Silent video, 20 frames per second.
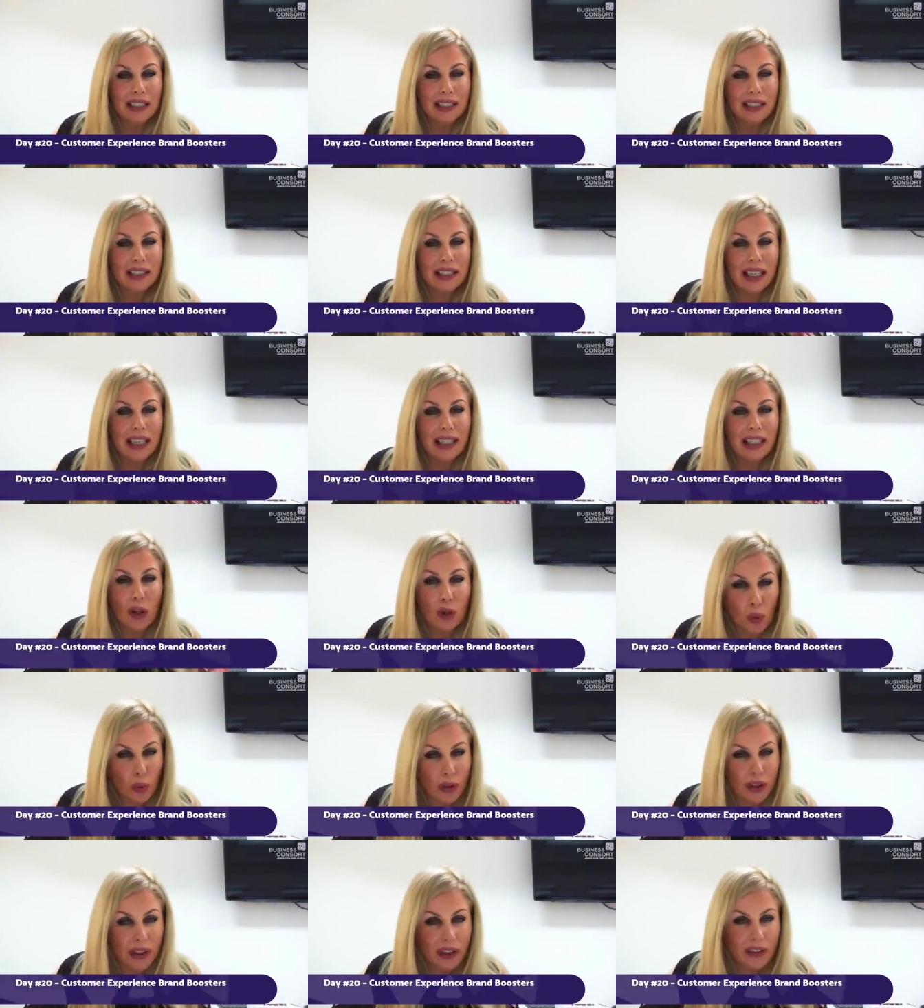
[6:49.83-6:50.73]
a, slightly
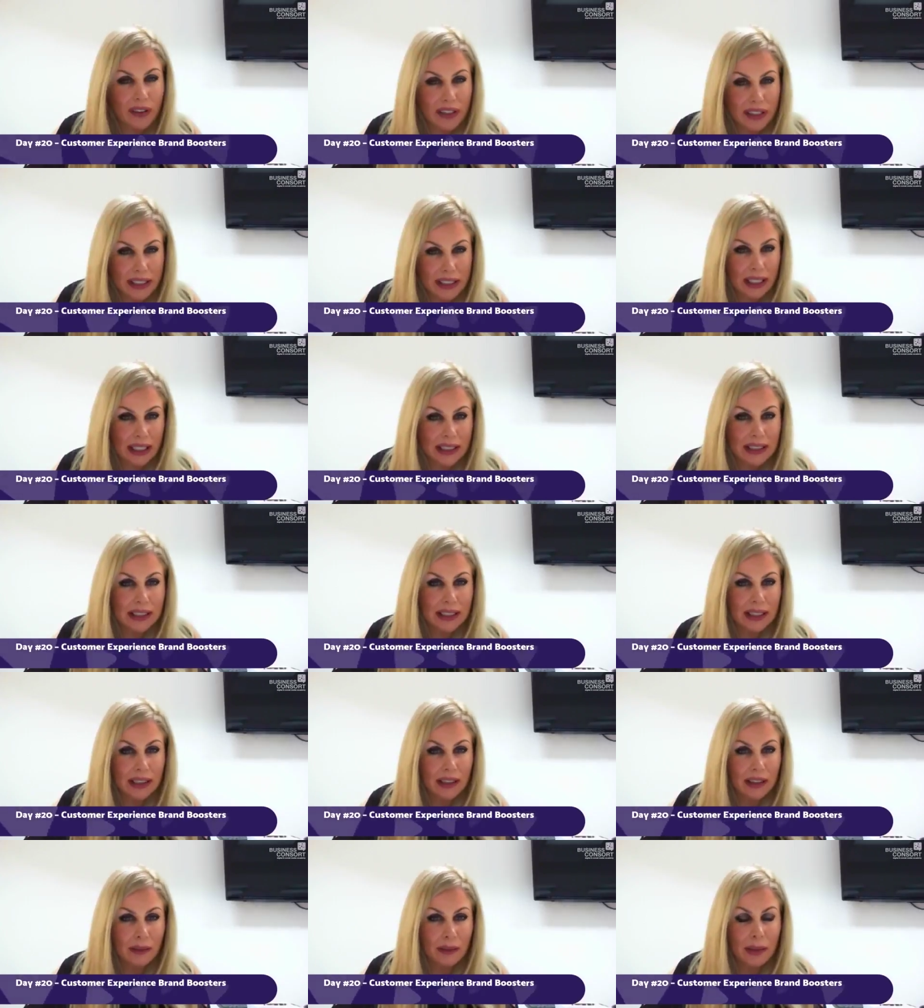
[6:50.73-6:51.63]
quirkier
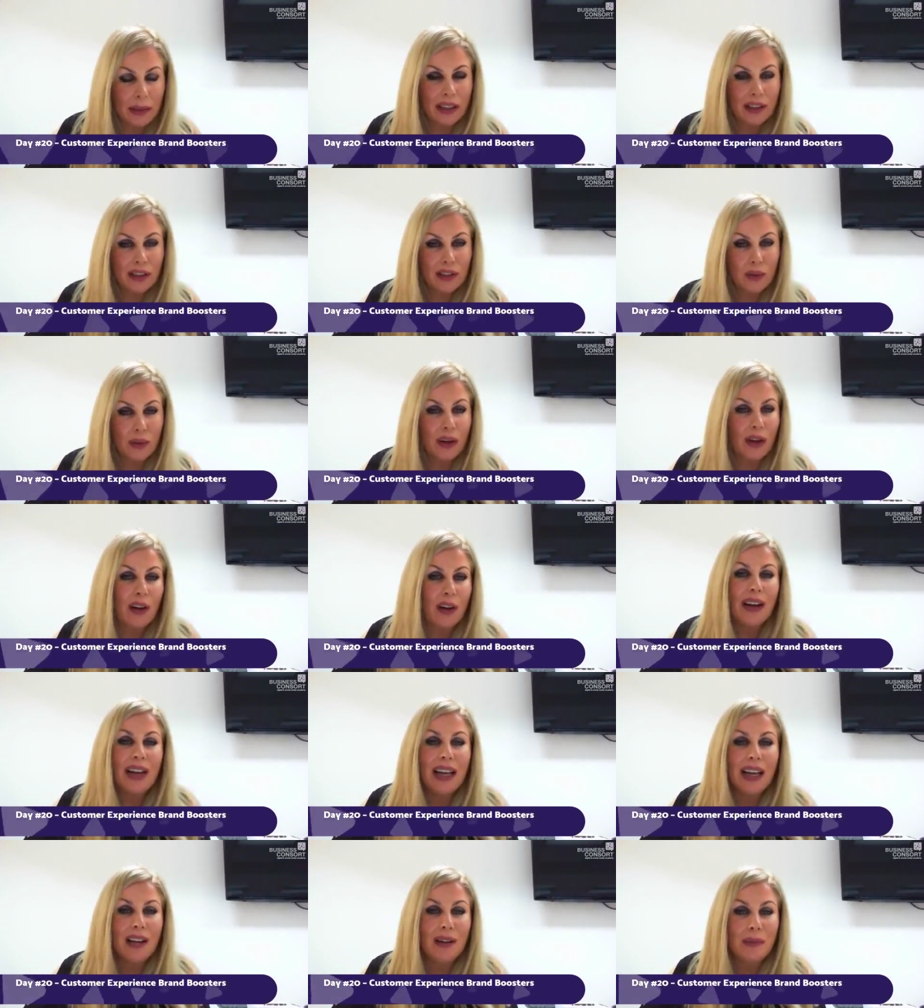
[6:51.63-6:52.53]
enticer because we can't
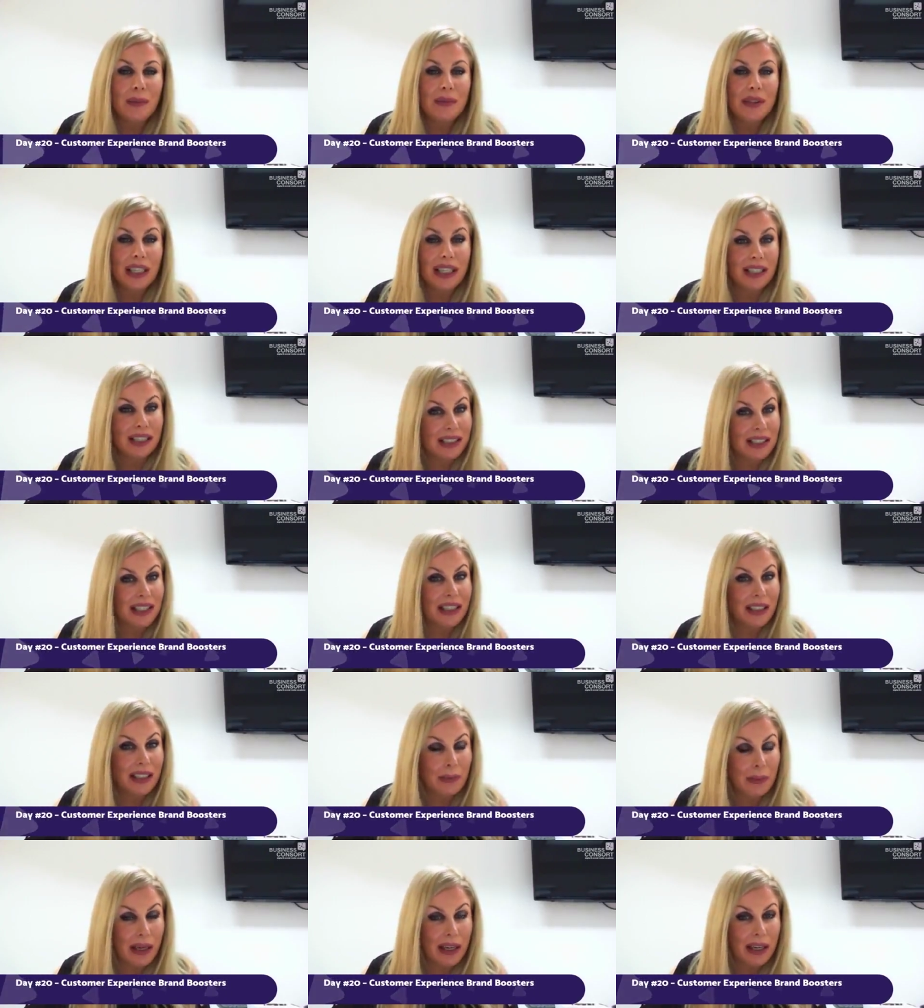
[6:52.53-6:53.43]
help take a
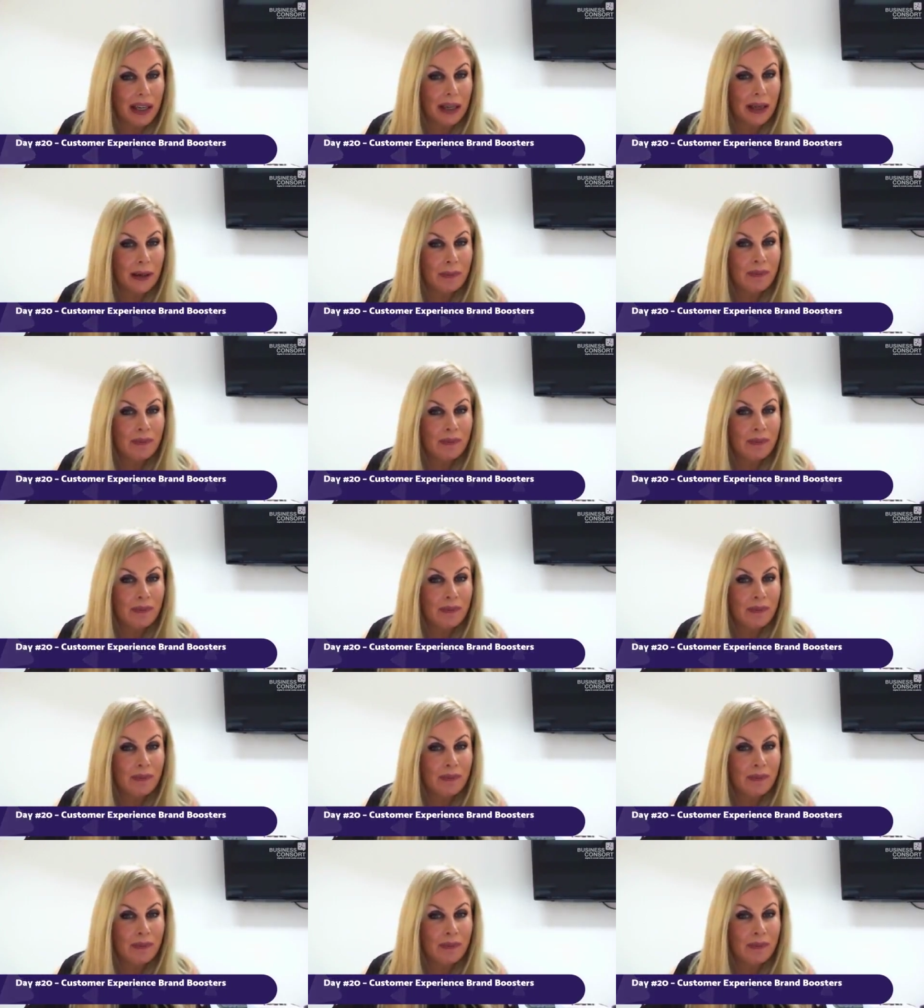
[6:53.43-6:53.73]
sneaky peek.